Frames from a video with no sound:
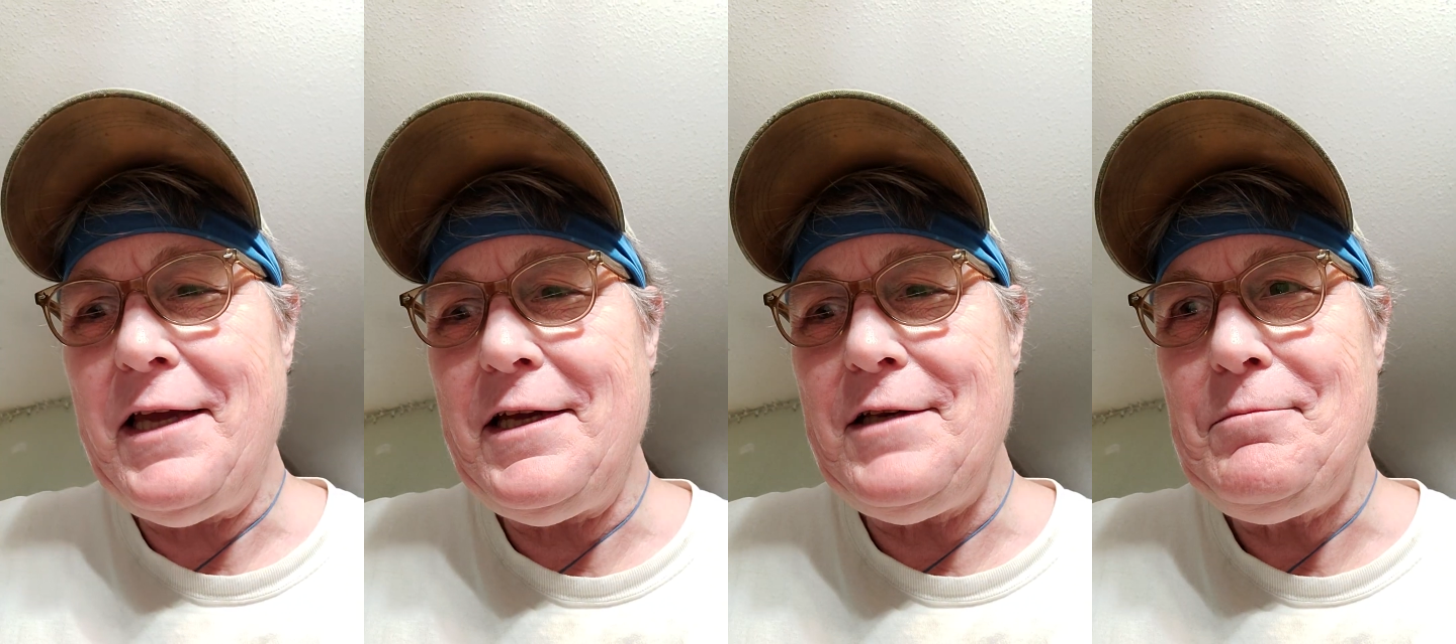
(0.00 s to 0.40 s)

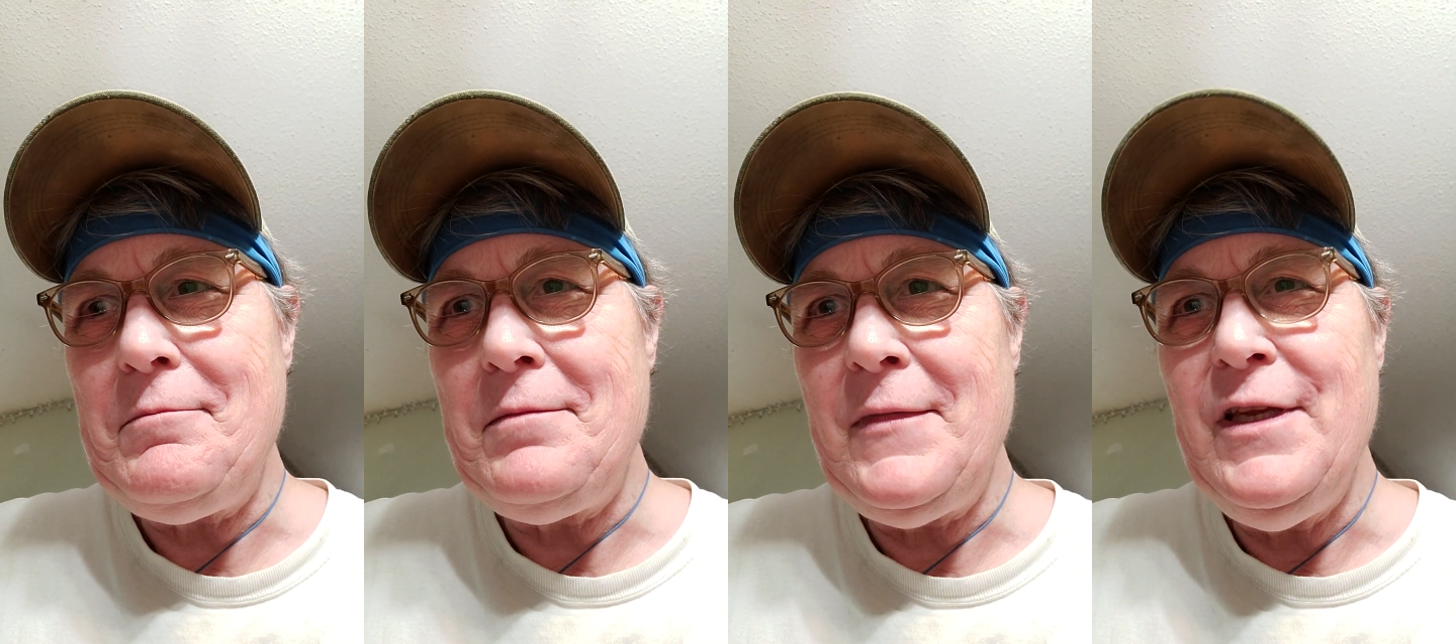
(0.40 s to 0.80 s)
And
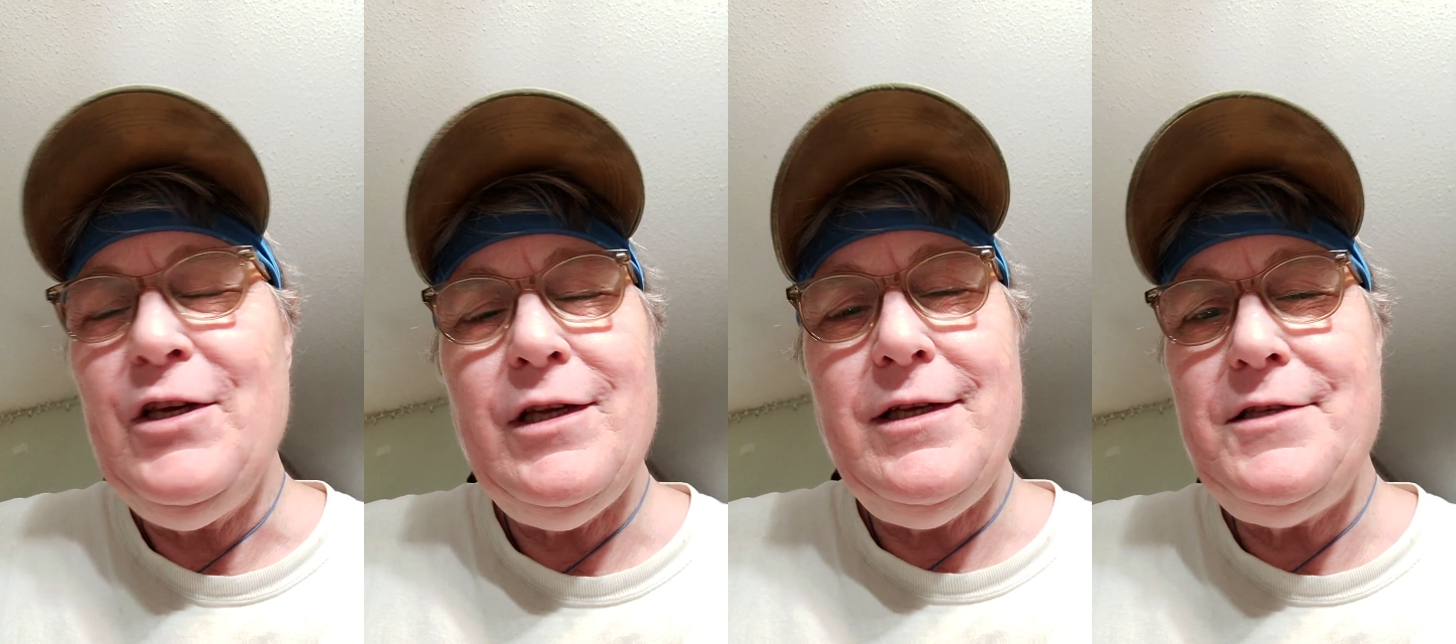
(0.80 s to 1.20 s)

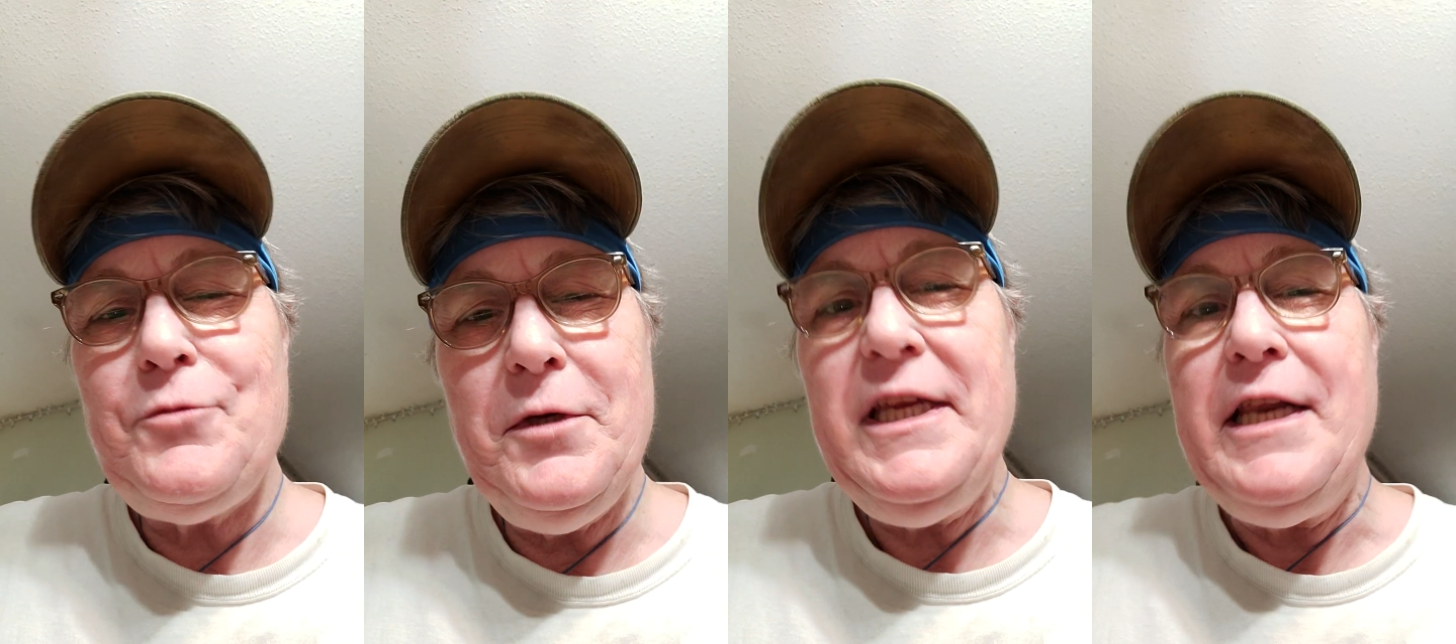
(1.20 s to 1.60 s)

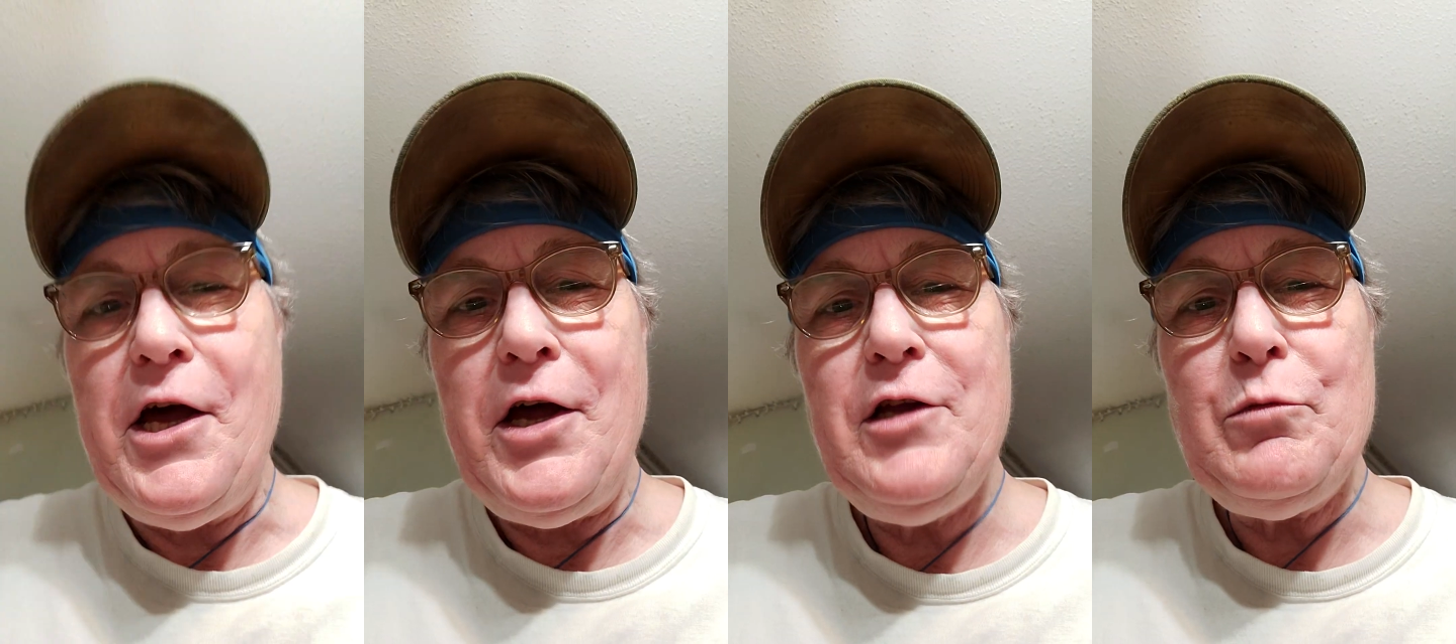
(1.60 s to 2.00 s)
it's really
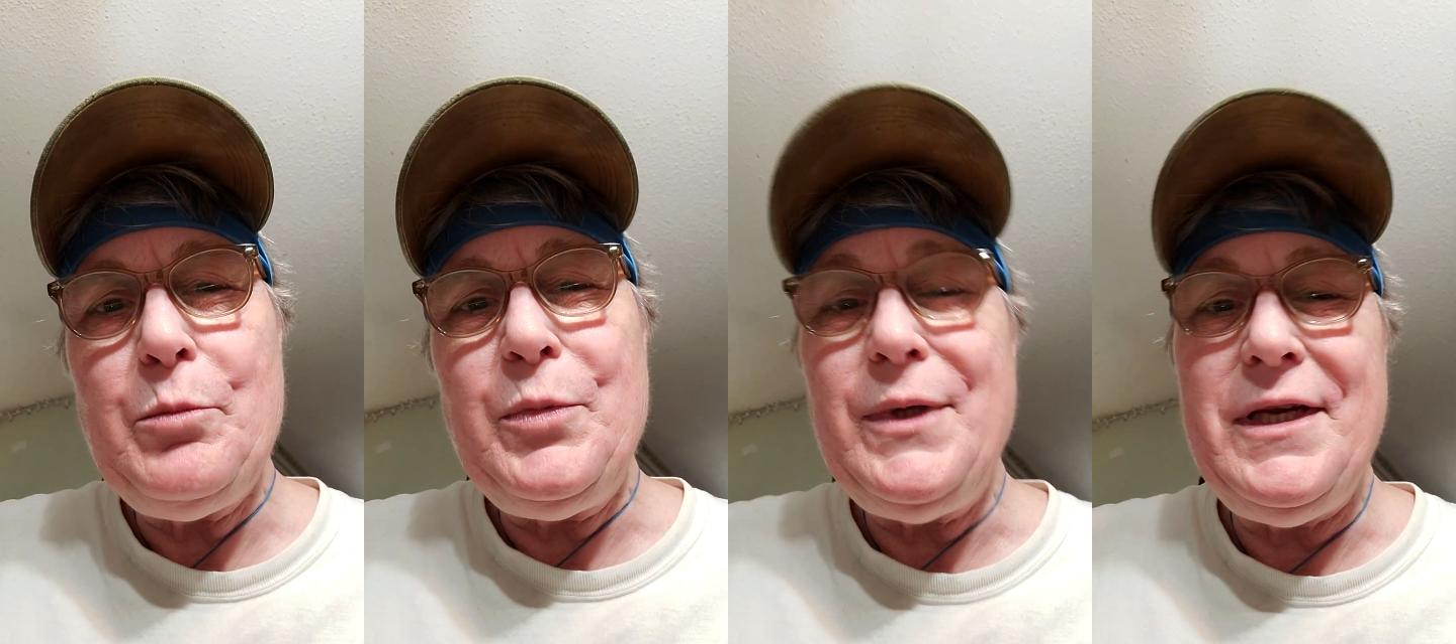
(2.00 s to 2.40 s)
not,
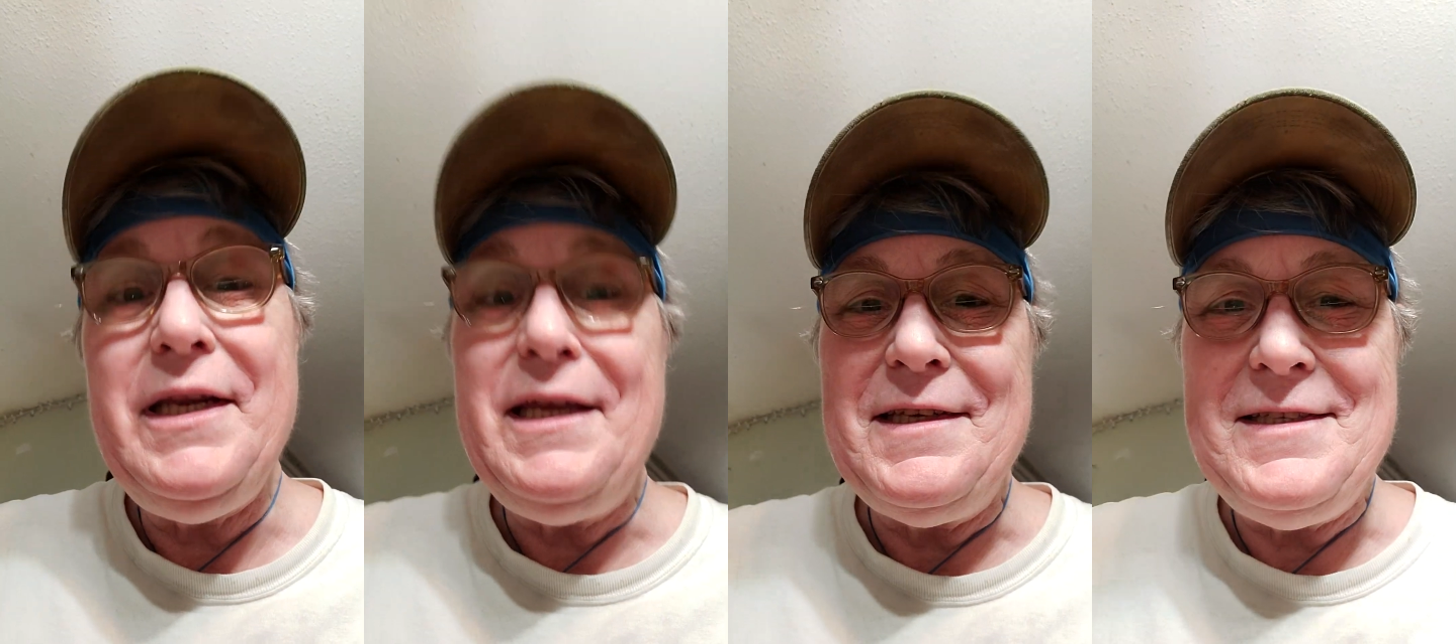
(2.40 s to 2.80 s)
but
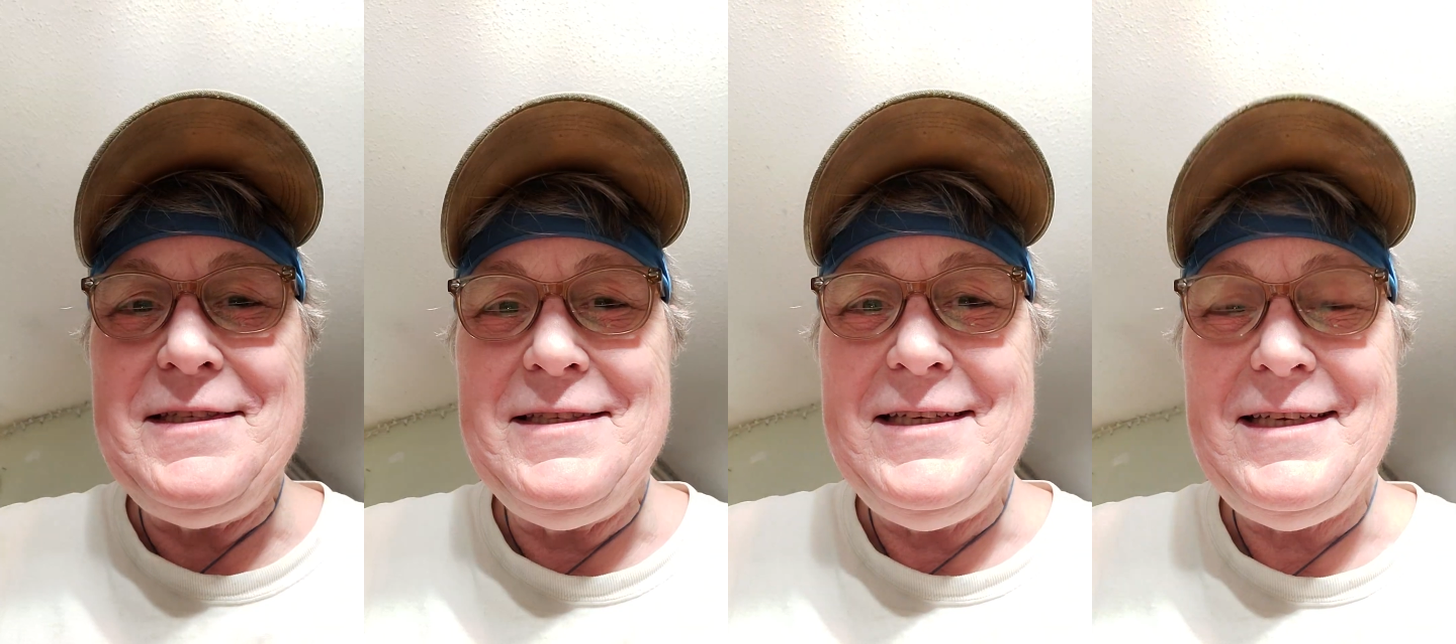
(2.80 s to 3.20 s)
it
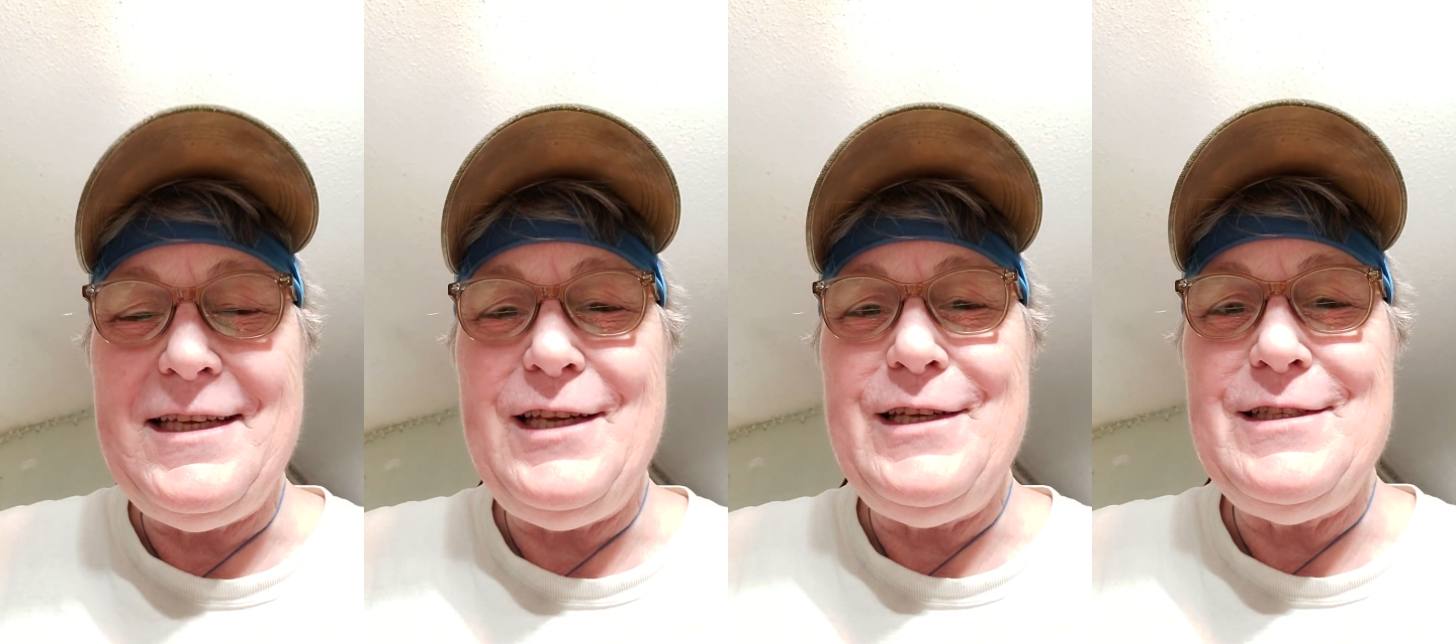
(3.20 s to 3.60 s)
is.
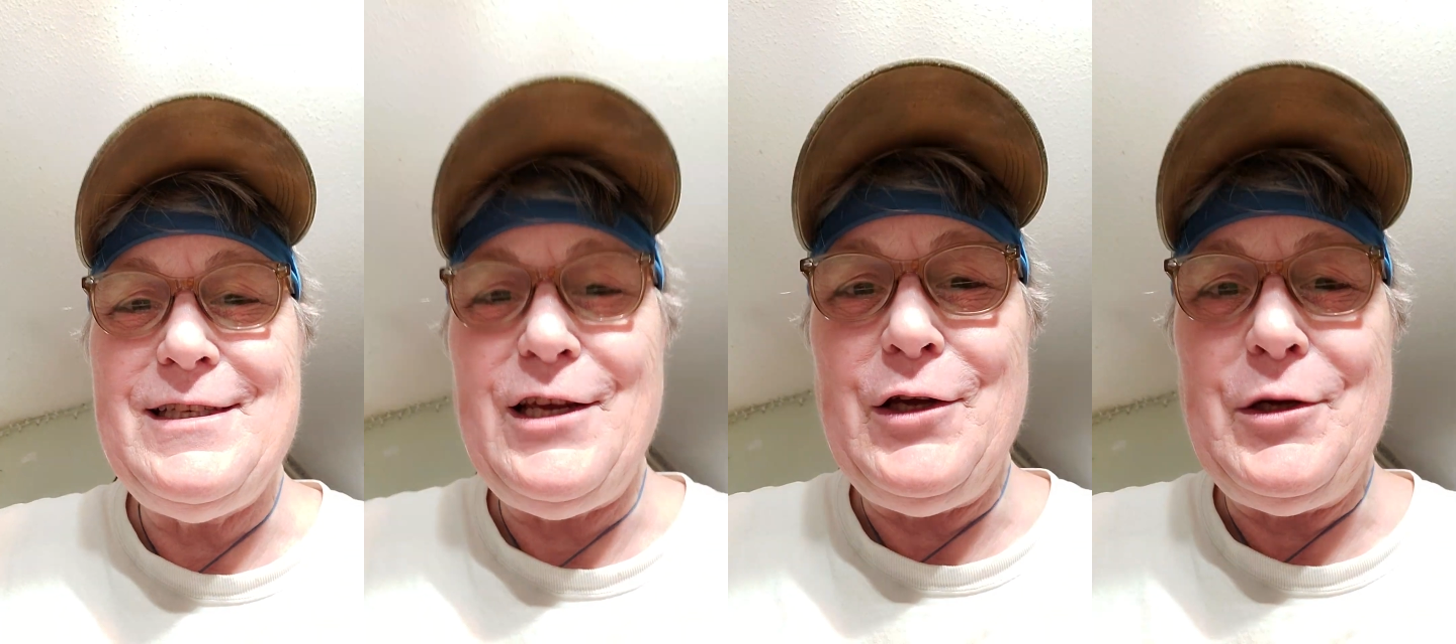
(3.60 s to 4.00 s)
And it's